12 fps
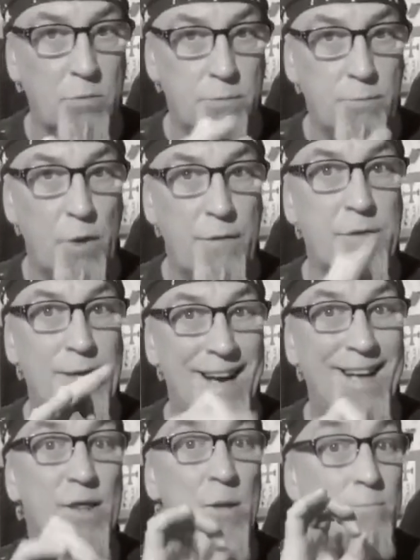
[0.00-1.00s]
riffs
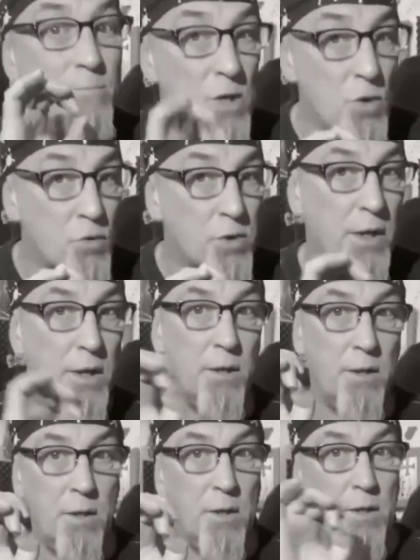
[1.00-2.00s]
and the music
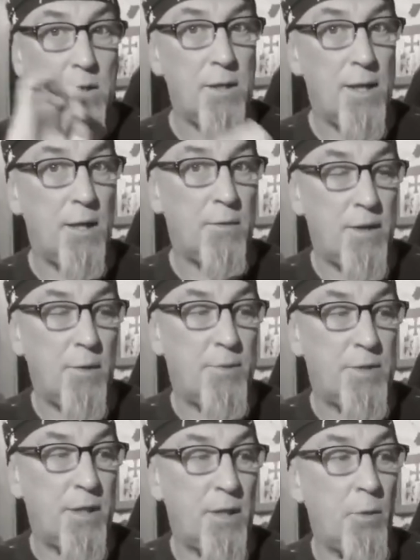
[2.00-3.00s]
to that
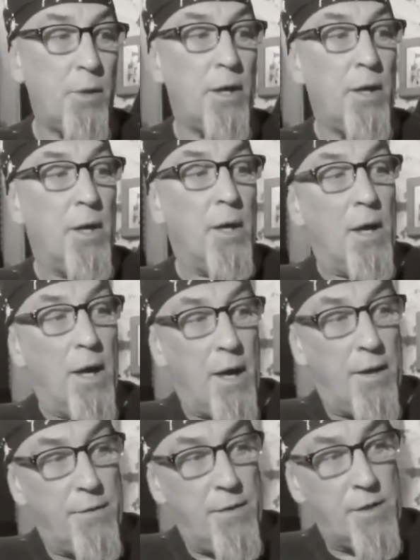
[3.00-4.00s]
particular one.
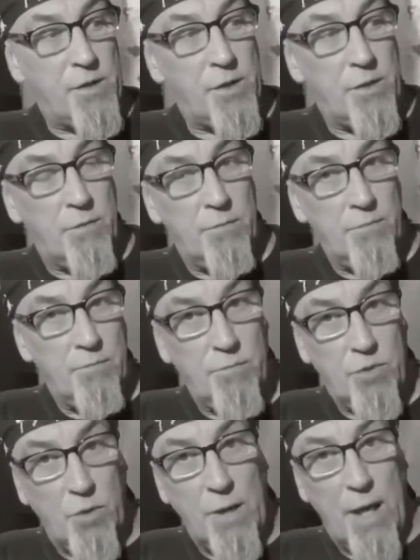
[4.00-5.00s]
And this
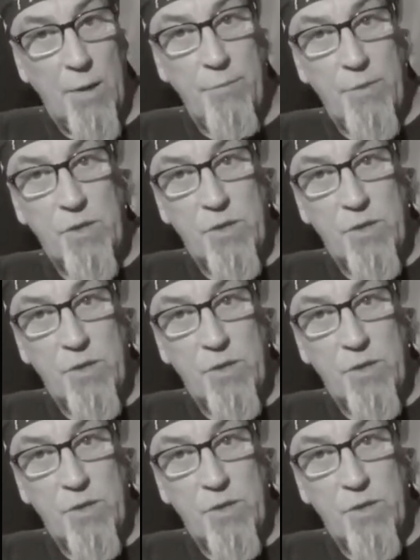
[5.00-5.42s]
sort of happened the